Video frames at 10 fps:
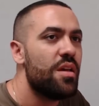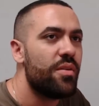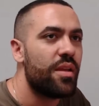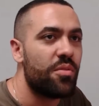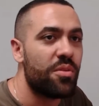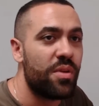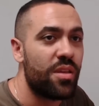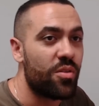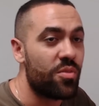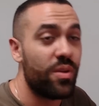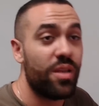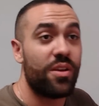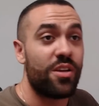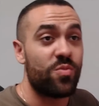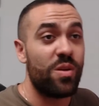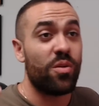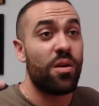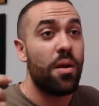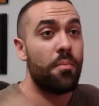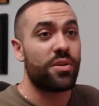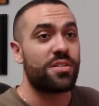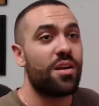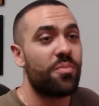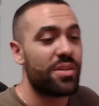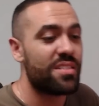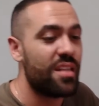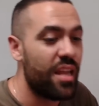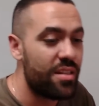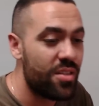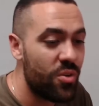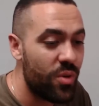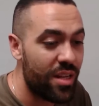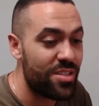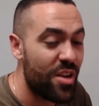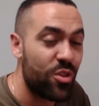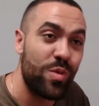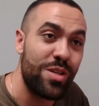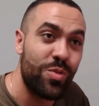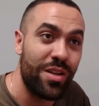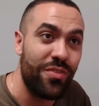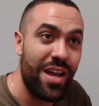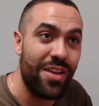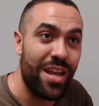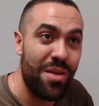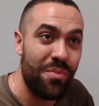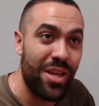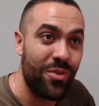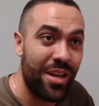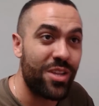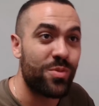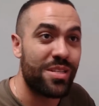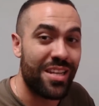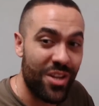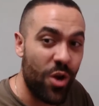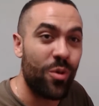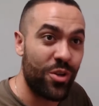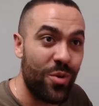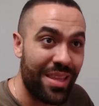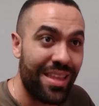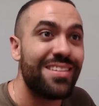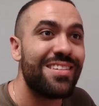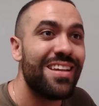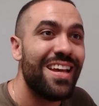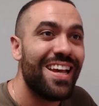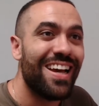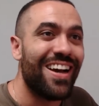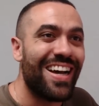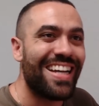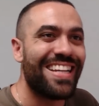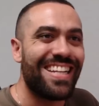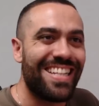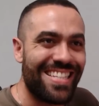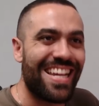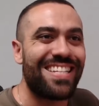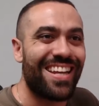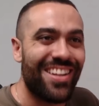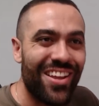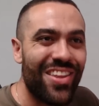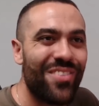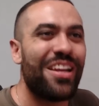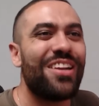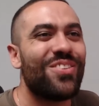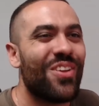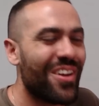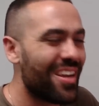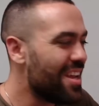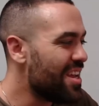being able to be there with me, because we were busting our butts today too. It is now 3:25 a.m., by the way, because we said, no, we're doing this. This has to get done. They waited too long.